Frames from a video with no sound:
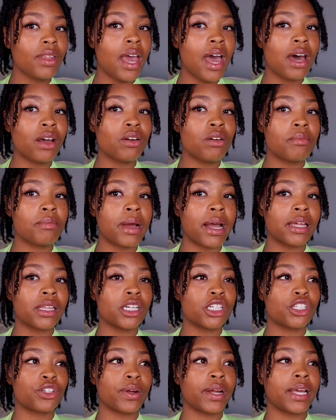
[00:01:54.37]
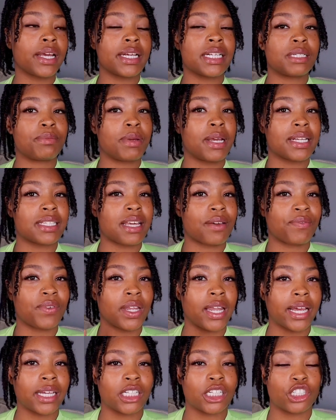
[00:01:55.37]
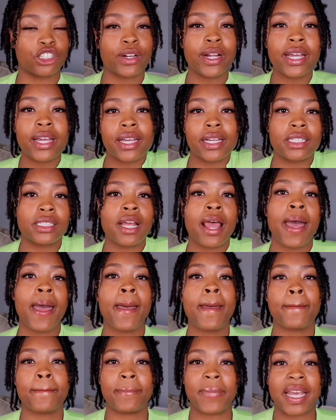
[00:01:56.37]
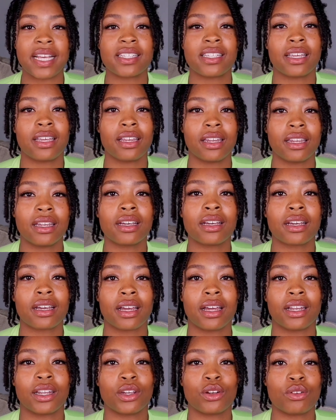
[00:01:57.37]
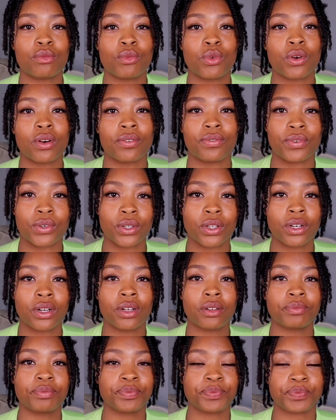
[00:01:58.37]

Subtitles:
I don't mind the shrinkage because I feel like the shrinkage makes it look a little more fuller